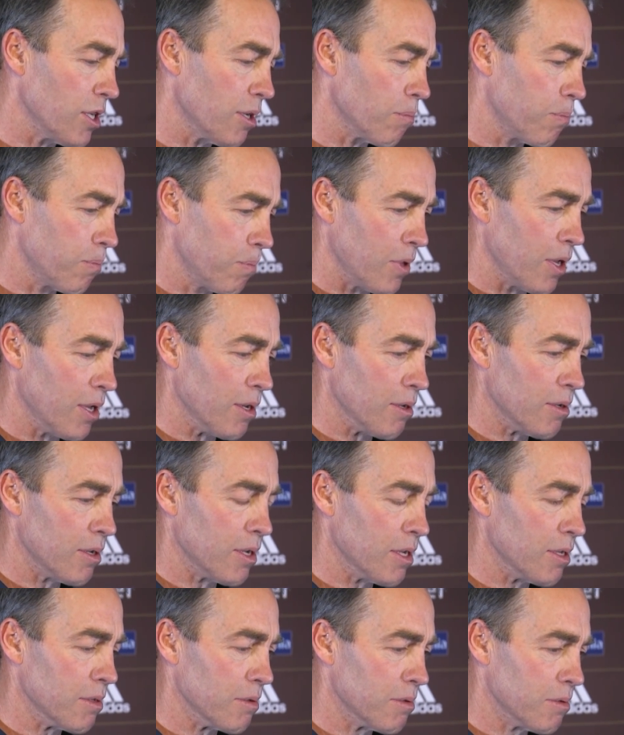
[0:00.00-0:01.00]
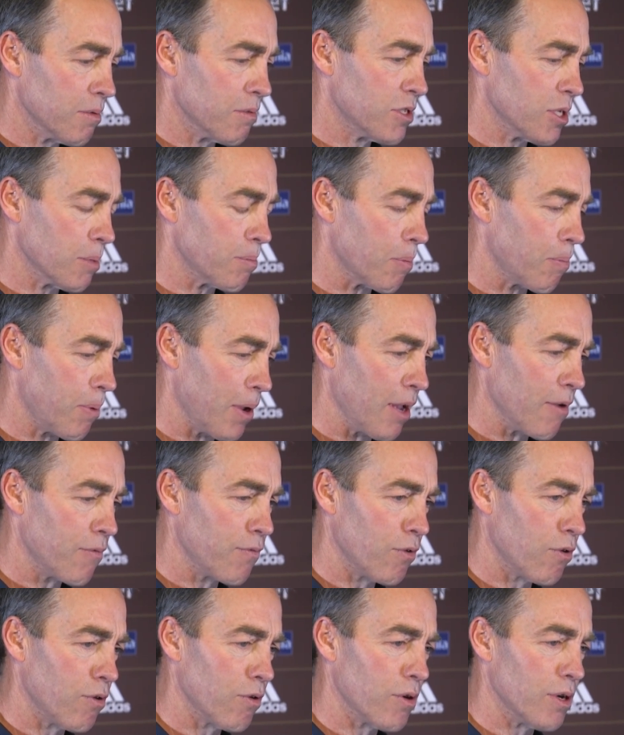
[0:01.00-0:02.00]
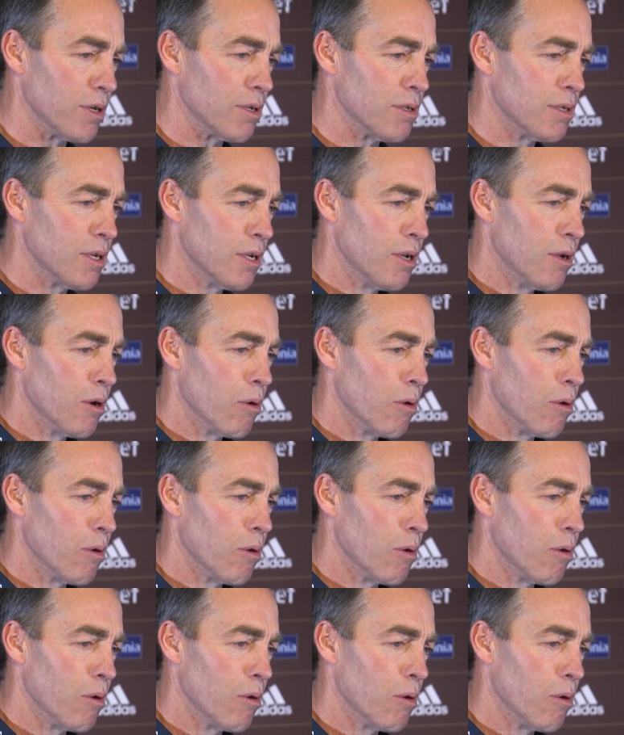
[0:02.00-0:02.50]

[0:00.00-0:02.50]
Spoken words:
and to prepare for, and